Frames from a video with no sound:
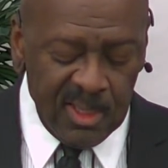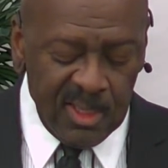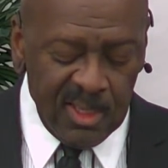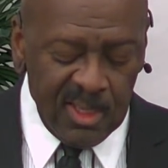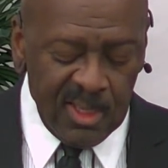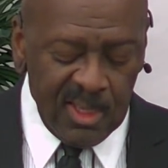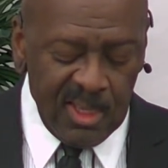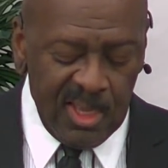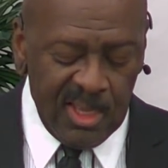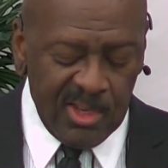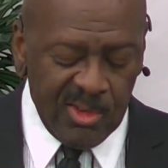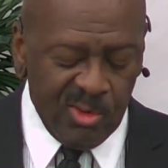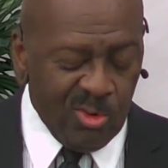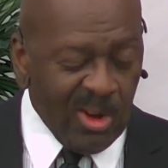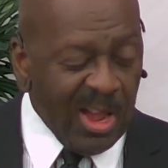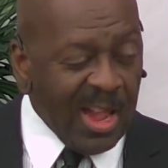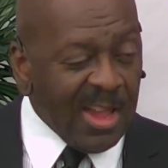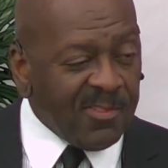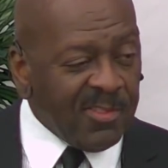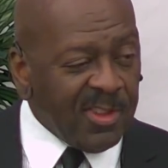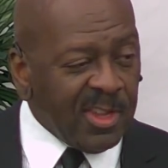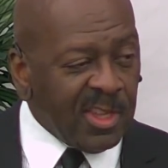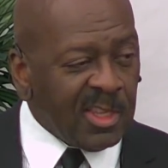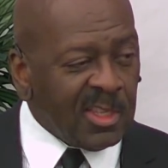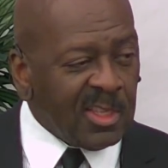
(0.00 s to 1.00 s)
and
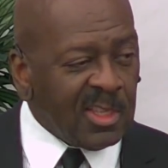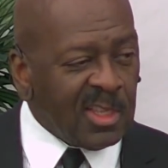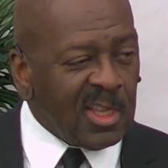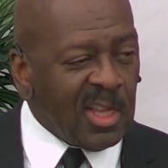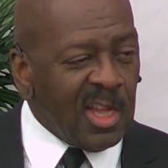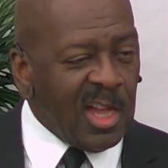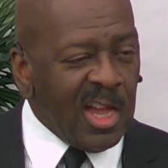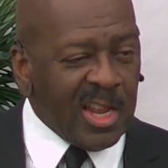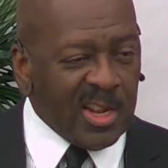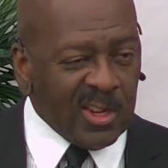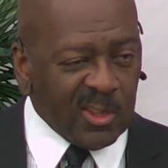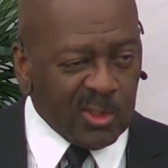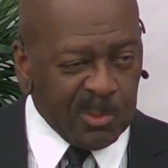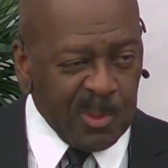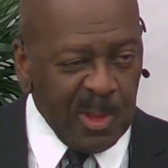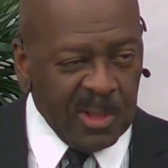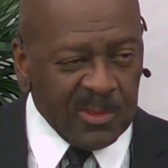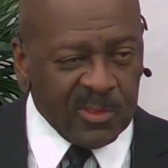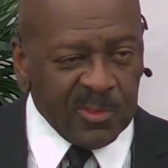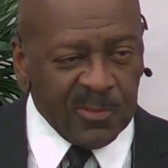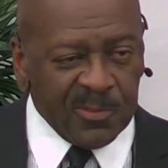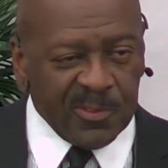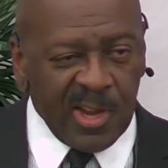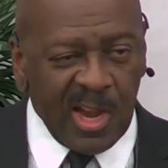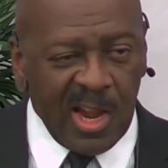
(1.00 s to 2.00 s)
driving an
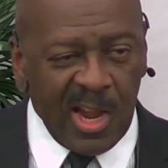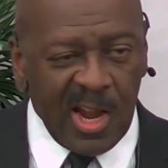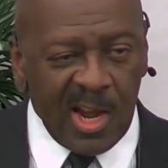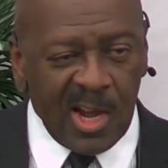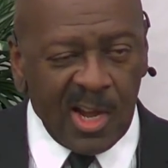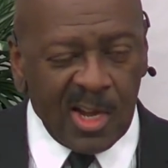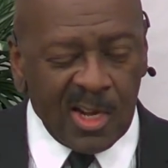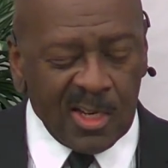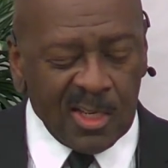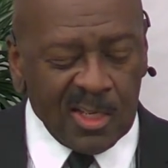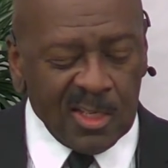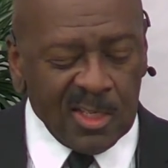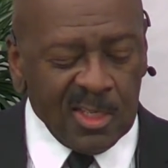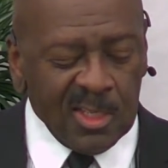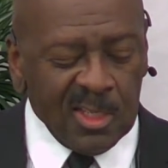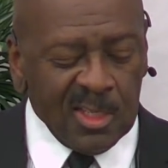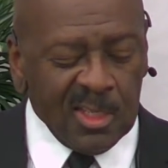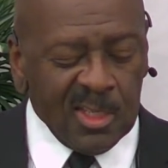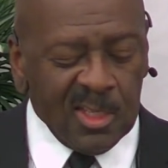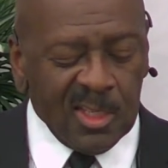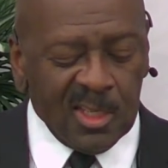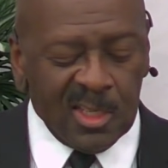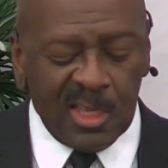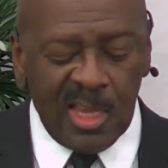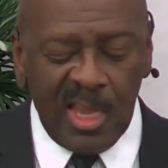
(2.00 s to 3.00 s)
expensive car
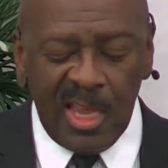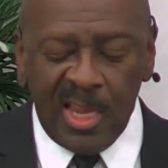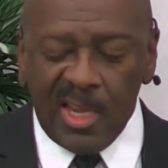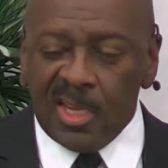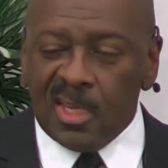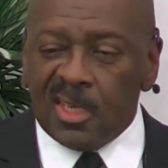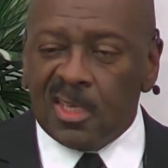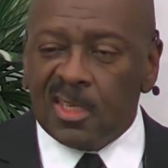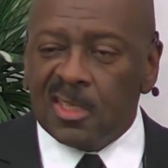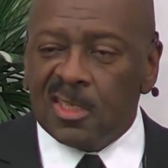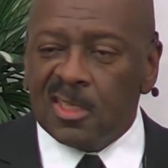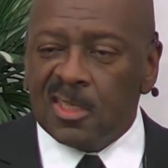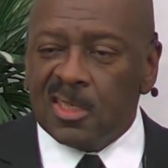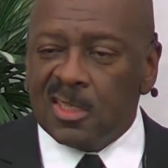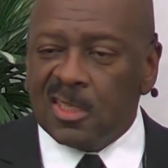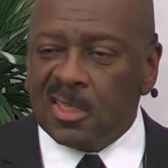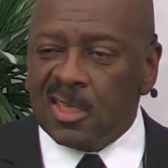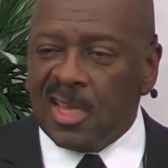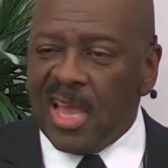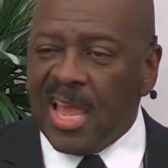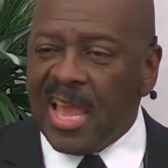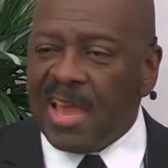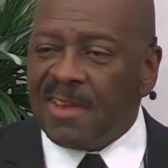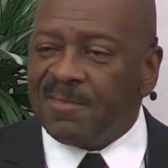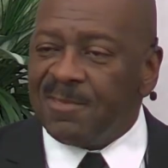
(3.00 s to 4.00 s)
can
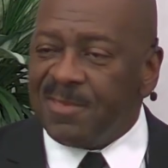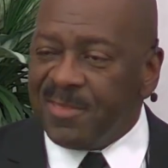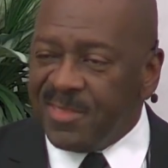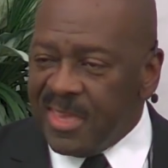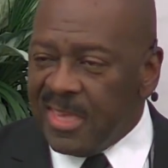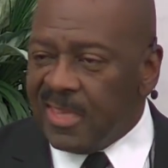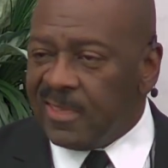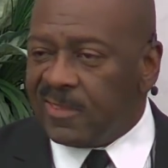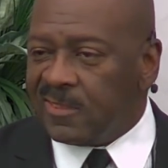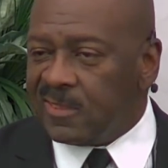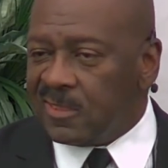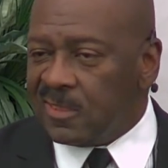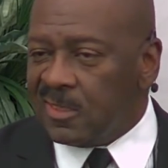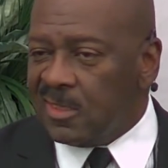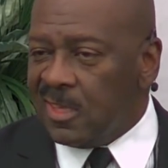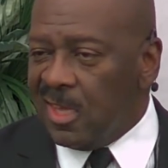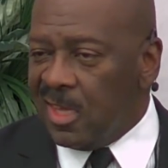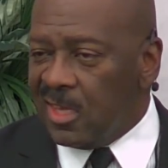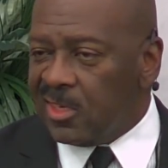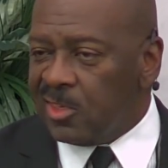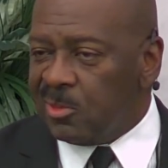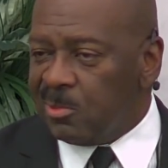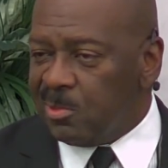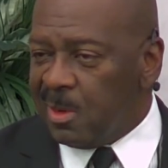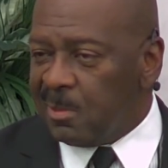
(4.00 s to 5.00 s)
have this on
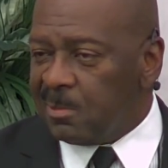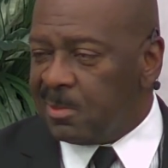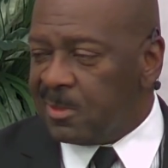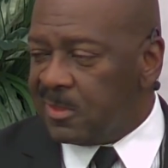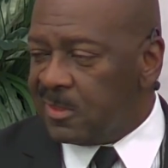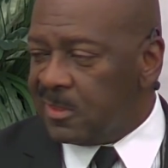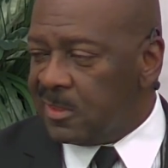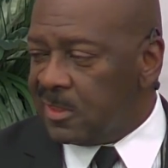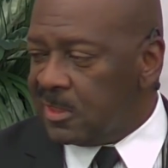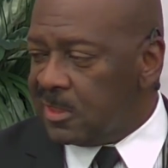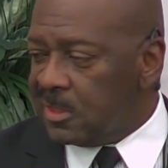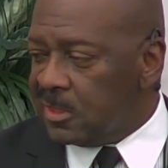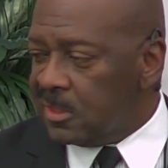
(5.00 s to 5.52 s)
his bumper sticker,